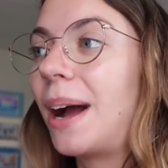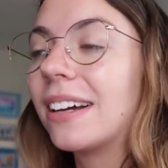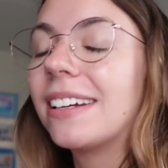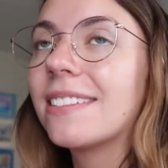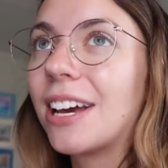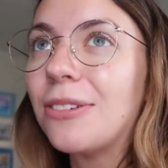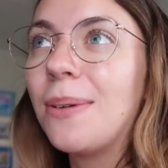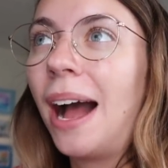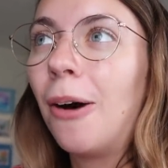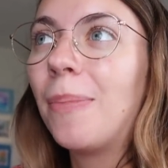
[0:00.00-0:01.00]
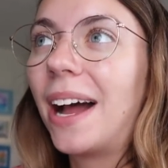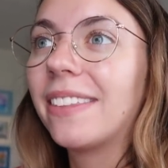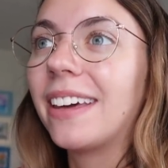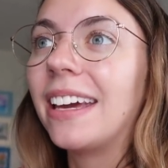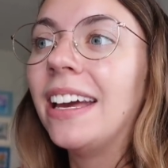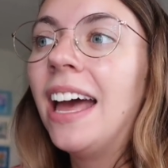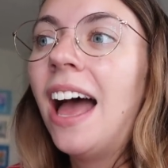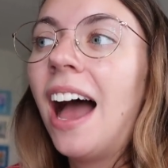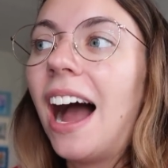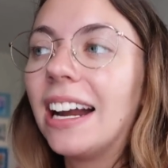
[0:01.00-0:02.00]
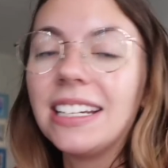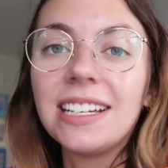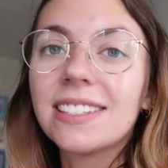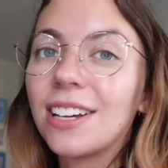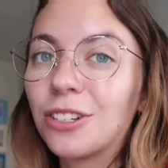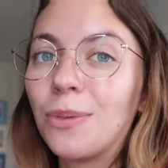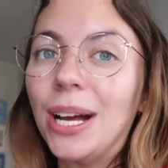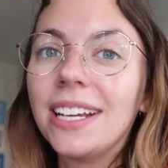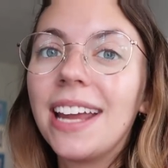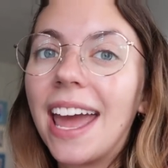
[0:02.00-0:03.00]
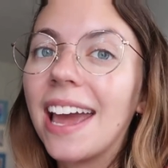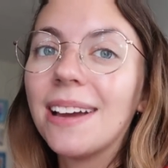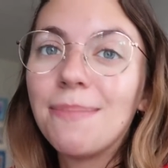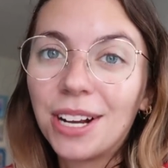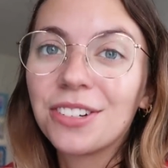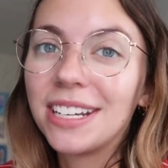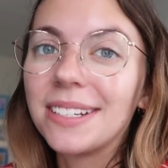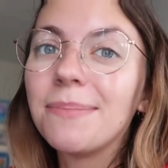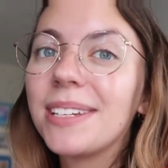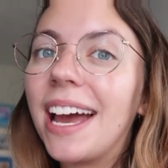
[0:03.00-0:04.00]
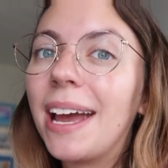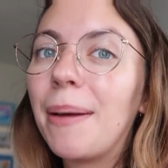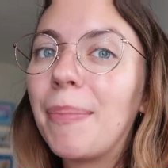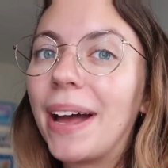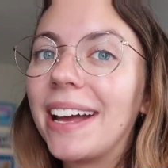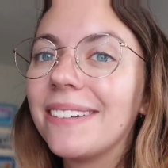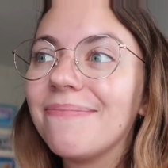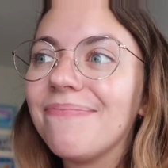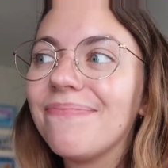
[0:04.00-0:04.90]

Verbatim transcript: I cannot tell you how badly I need slash want a Magic Kingdom day, but